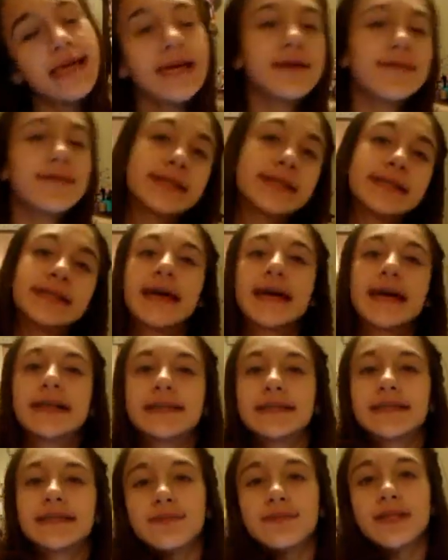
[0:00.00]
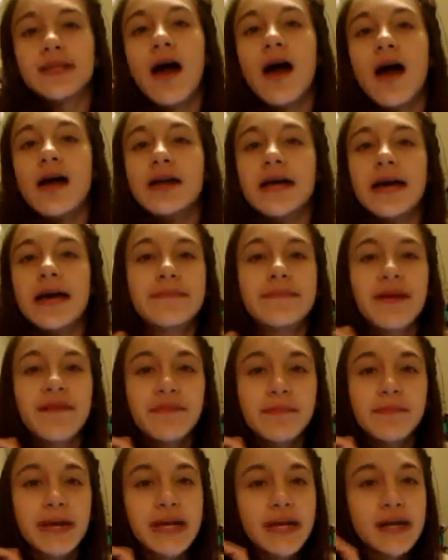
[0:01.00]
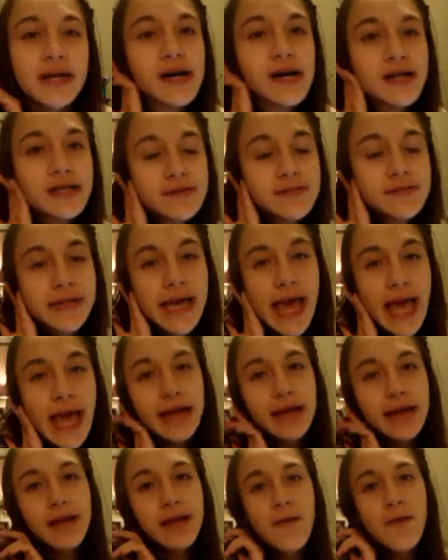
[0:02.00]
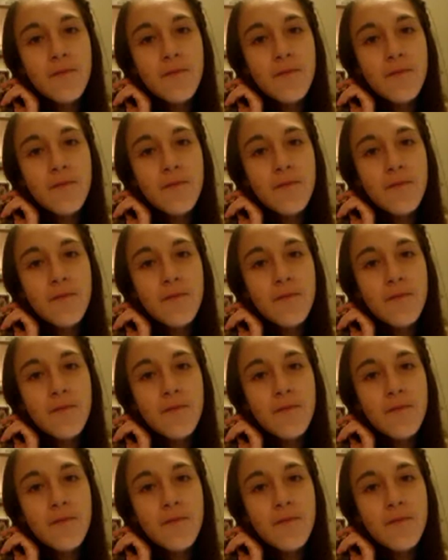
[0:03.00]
It was intense. It was hard. I'm never making a costume again.